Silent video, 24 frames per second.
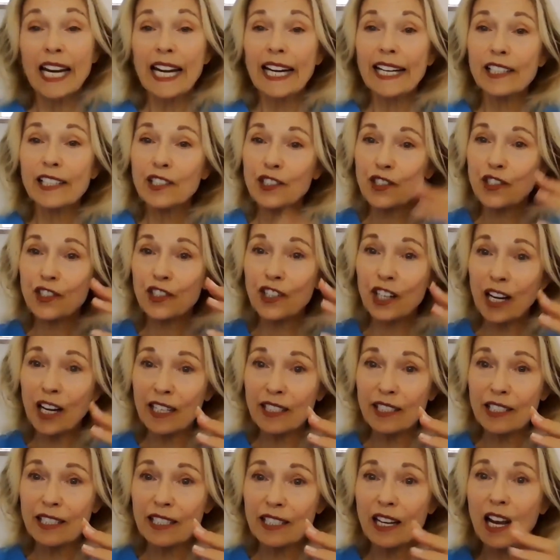is
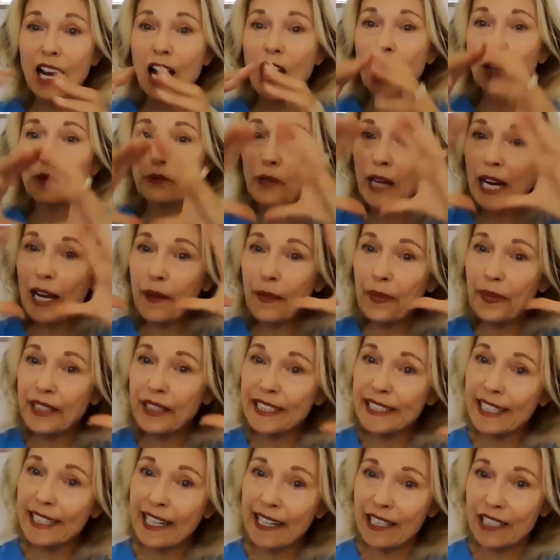just around the
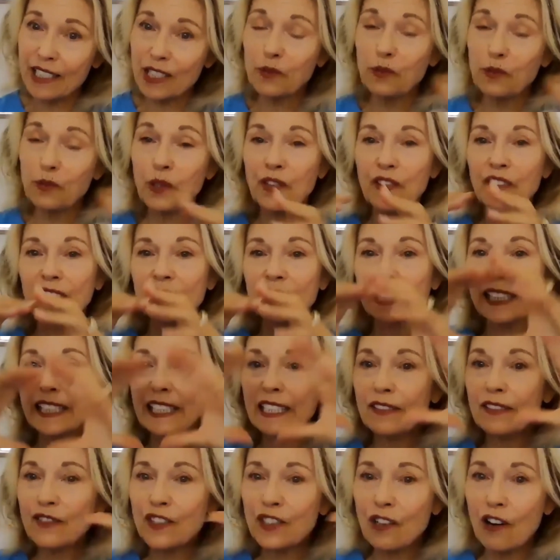nest where the
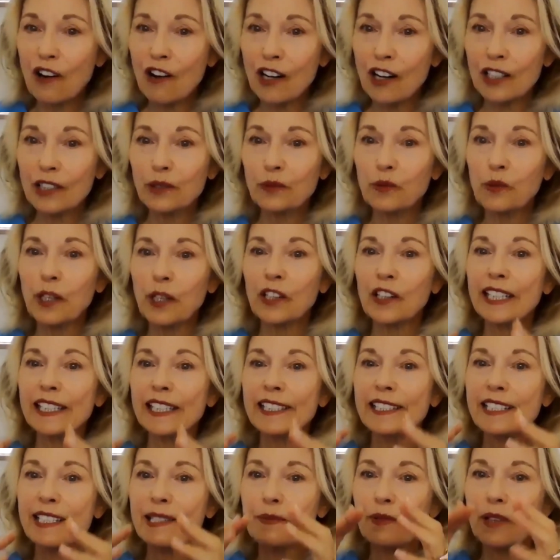leaves are and where
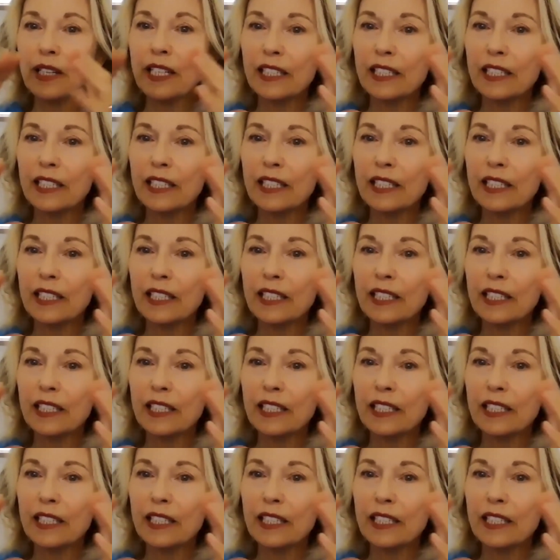its